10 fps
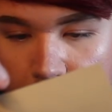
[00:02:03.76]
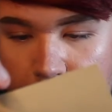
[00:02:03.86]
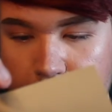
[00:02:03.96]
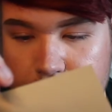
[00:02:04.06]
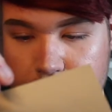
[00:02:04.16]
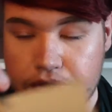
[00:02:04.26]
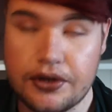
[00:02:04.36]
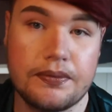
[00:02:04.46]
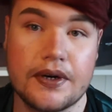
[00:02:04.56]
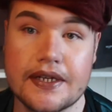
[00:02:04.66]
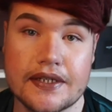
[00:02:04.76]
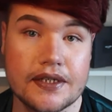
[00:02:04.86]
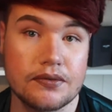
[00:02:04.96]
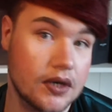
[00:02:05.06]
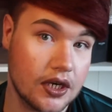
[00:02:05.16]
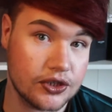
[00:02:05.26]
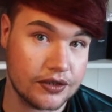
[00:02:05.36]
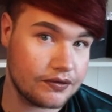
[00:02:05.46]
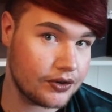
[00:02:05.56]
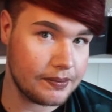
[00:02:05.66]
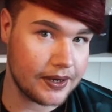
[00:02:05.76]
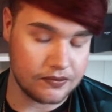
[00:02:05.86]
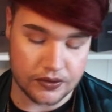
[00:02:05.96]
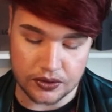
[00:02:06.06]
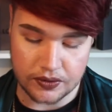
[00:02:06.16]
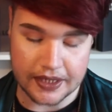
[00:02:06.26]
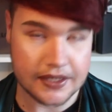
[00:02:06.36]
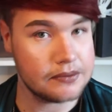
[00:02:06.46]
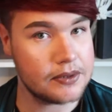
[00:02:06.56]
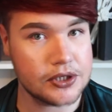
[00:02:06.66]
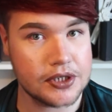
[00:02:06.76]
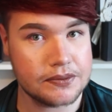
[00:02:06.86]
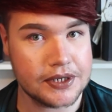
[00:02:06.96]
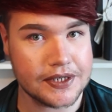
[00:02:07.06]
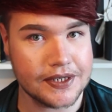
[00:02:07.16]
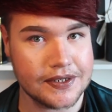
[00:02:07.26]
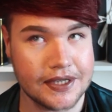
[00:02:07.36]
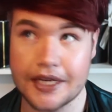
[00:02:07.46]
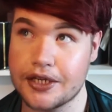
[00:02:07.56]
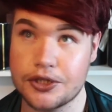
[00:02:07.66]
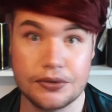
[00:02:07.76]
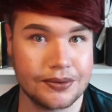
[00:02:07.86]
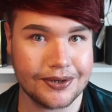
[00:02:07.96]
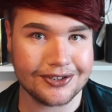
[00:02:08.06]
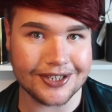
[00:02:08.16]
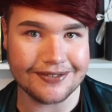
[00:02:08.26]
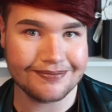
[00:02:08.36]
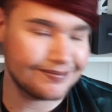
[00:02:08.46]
and the unit price is £140, so that's how much this bracelet is, in case you were wondering.